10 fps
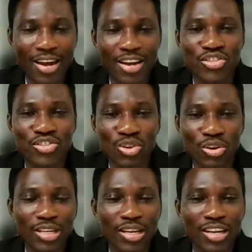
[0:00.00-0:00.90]
and it is
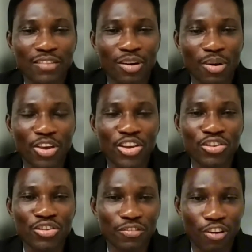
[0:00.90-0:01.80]
not in the form of a
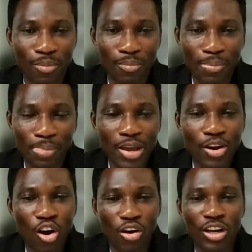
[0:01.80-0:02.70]
uniform
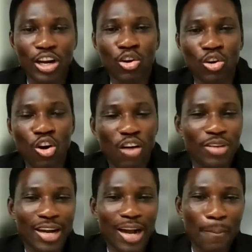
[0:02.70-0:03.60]
or the logo
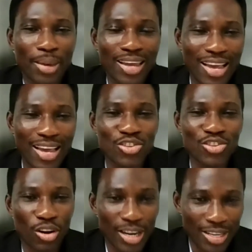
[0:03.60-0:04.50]
of the company
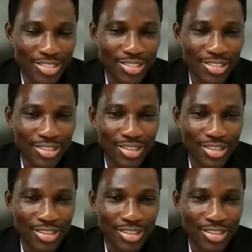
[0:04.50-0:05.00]
is on it,